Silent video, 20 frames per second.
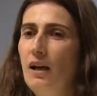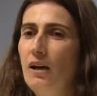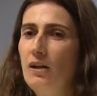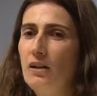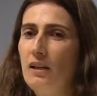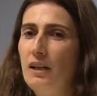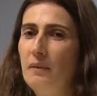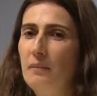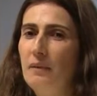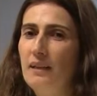
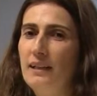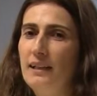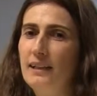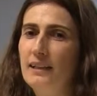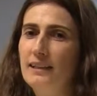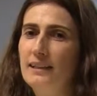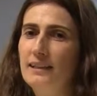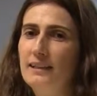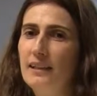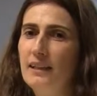Okay, my name
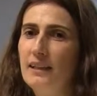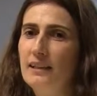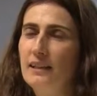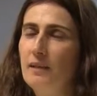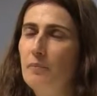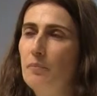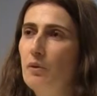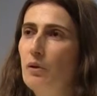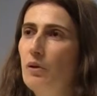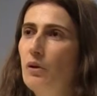is
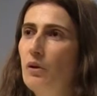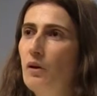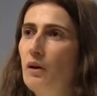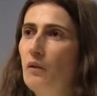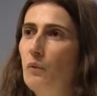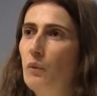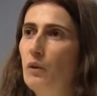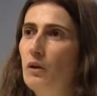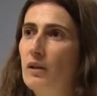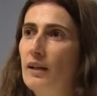Teresa Polo.
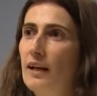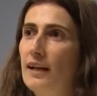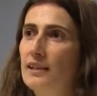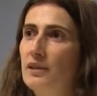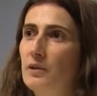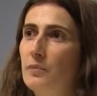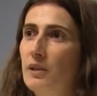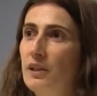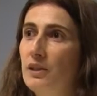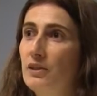I work
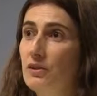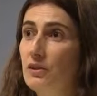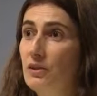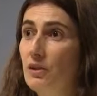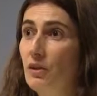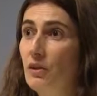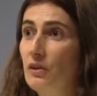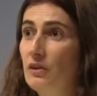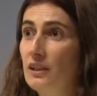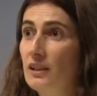as operation
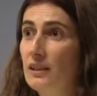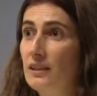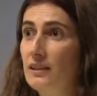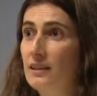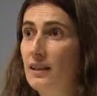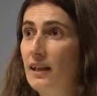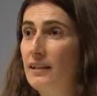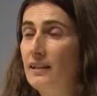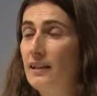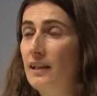geologist
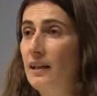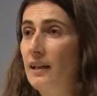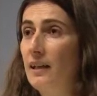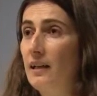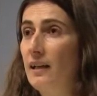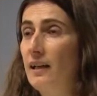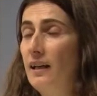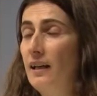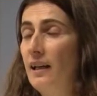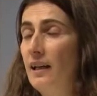and
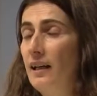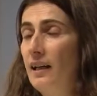the